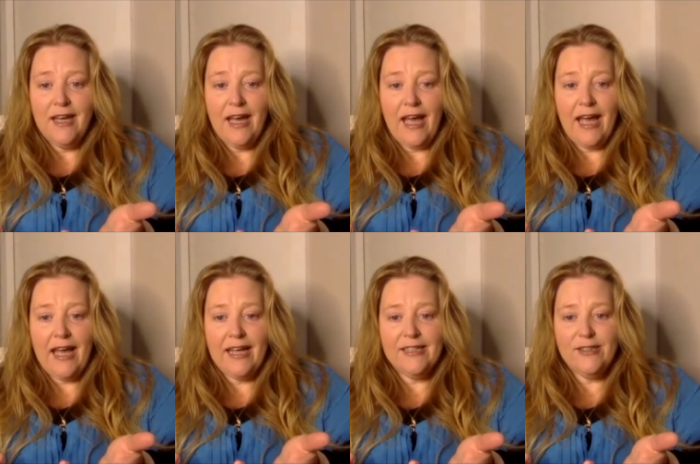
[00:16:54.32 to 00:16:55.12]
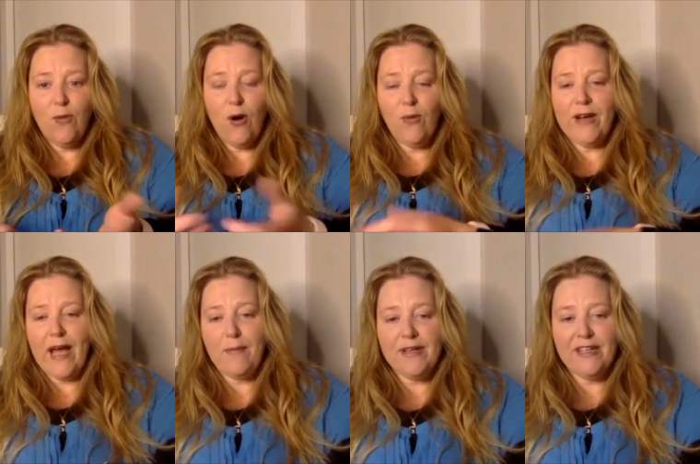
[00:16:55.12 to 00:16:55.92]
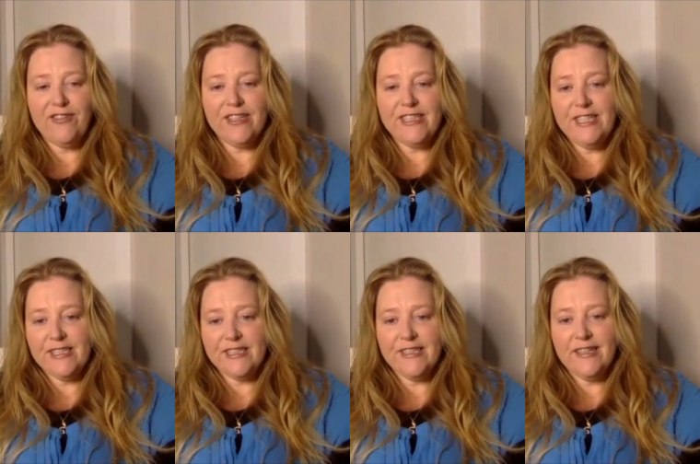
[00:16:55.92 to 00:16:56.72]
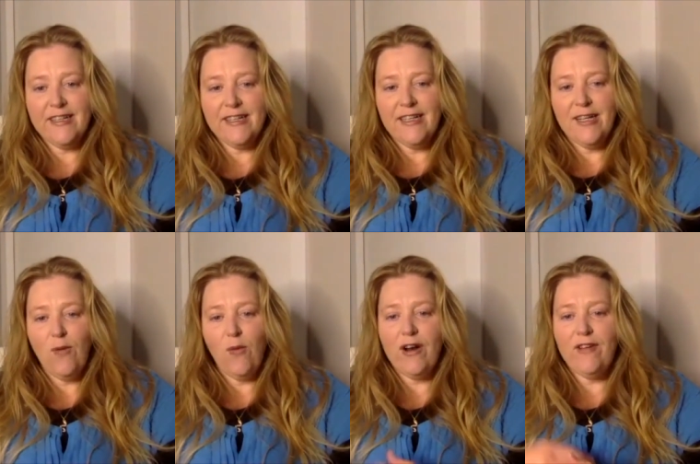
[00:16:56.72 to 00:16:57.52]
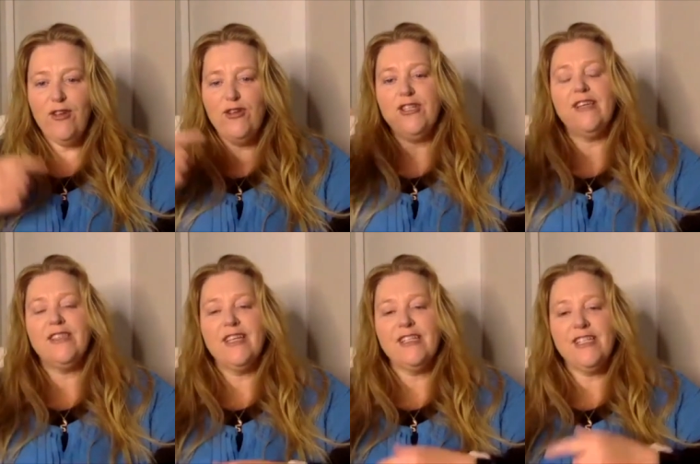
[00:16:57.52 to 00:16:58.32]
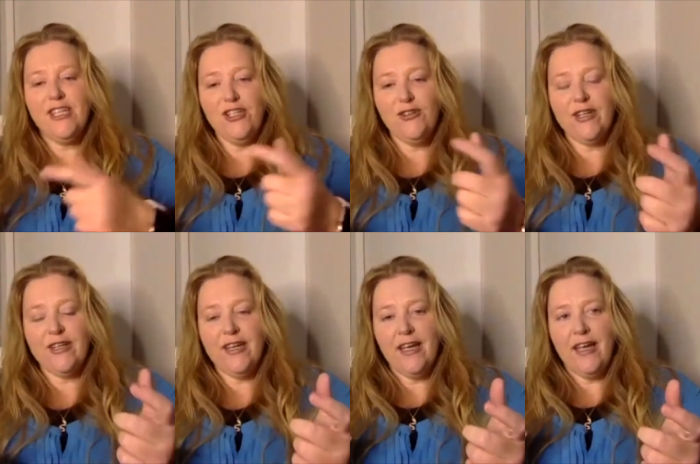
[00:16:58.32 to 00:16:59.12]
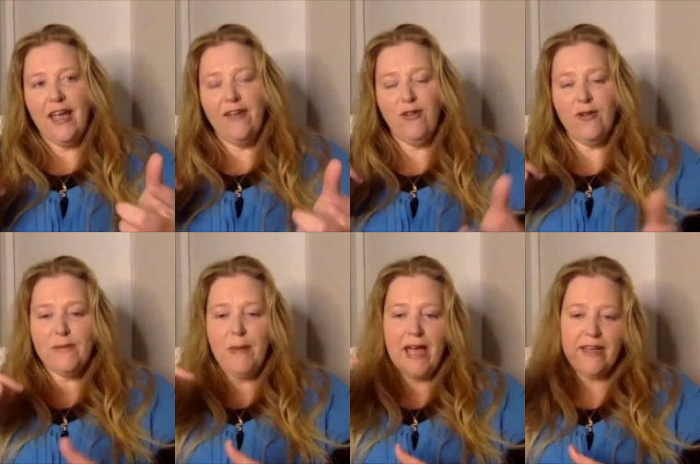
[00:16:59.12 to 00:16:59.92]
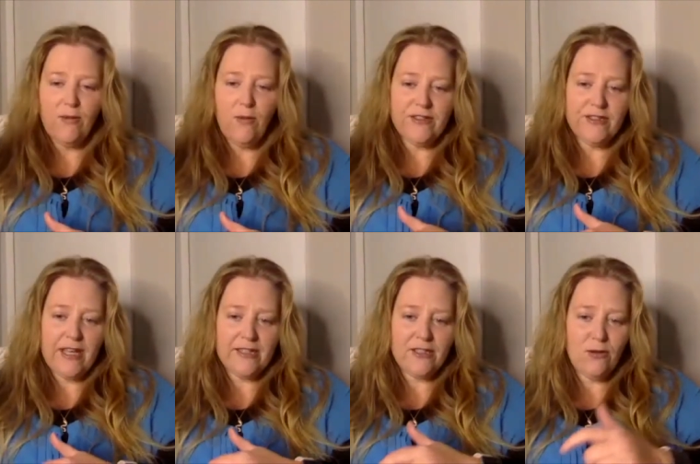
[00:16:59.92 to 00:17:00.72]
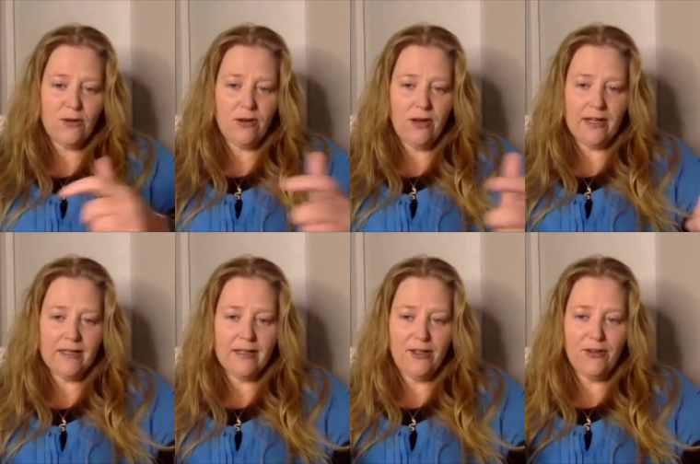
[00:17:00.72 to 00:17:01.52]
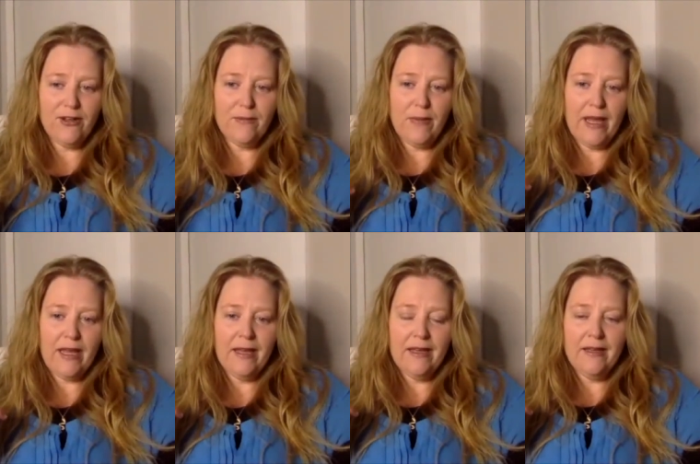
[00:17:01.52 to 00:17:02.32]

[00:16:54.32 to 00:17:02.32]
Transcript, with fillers: And what would happen if it didn't? What if you just continued and if you expanded what sex looked like? You could be